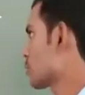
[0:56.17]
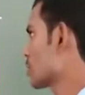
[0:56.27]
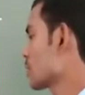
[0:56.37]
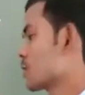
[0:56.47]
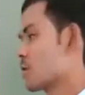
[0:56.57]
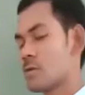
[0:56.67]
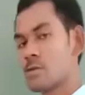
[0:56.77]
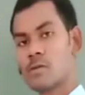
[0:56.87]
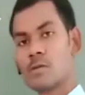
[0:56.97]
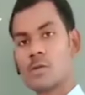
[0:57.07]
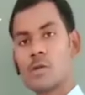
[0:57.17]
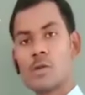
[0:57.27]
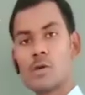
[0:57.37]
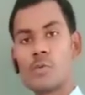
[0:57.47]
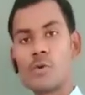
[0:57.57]
protector.
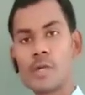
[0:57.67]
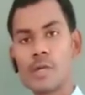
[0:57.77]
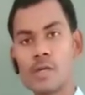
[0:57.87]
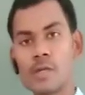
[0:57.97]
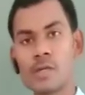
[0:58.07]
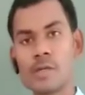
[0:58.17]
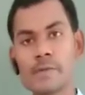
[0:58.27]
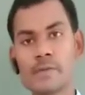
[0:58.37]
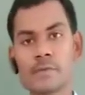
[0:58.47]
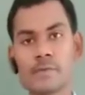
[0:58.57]
Protector